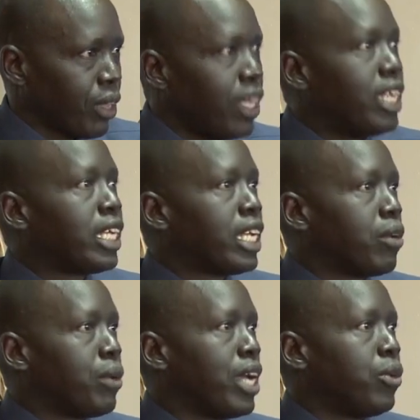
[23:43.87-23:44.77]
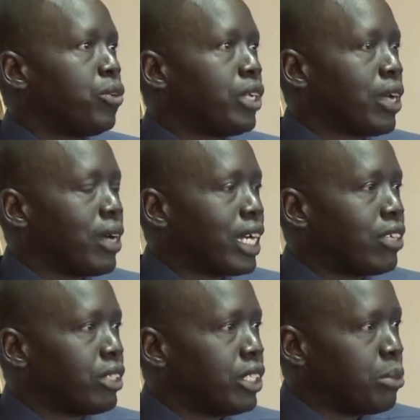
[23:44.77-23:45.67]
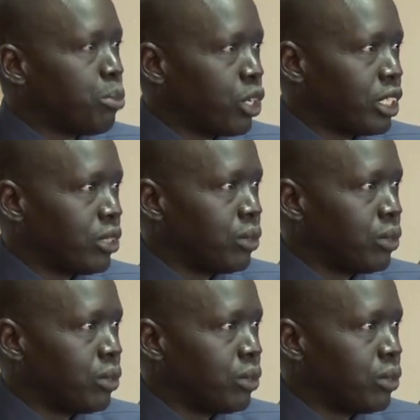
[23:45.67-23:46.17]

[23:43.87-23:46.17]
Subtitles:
The internet we are using in our country is imported.